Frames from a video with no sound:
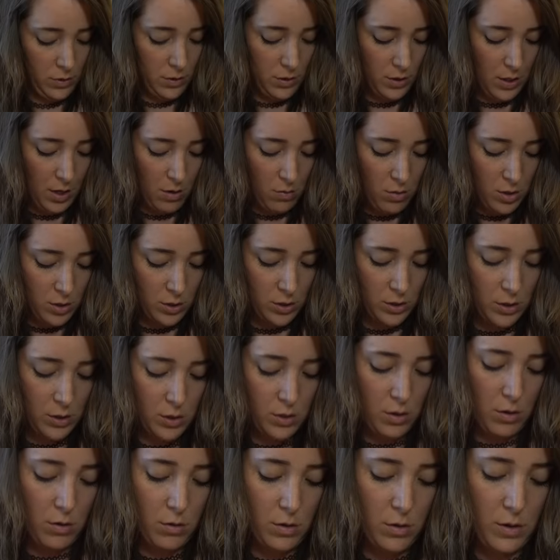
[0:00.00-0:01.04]
Look, I washed the
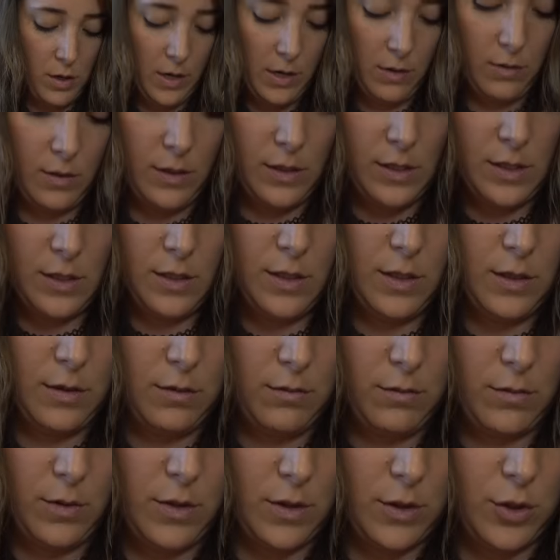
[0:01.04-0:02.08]
toner out. Isn't
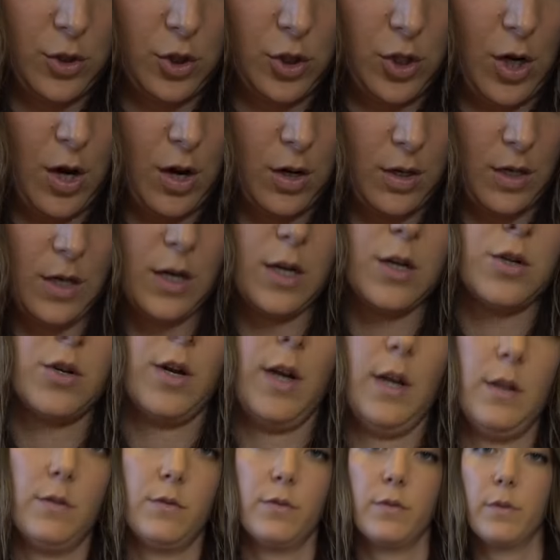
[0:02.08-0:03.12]
it a shocking
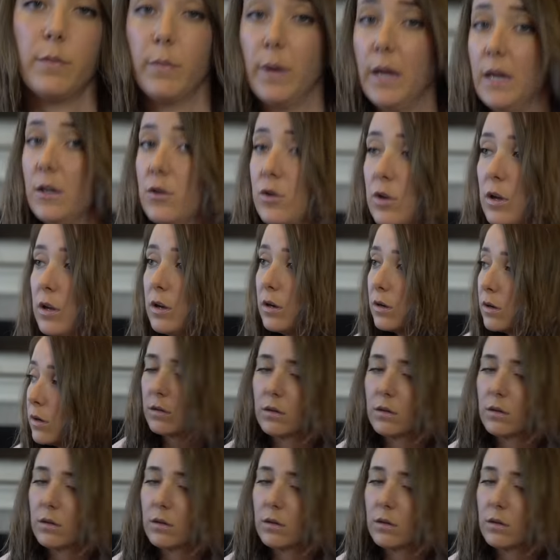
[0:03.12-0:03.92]
transformation?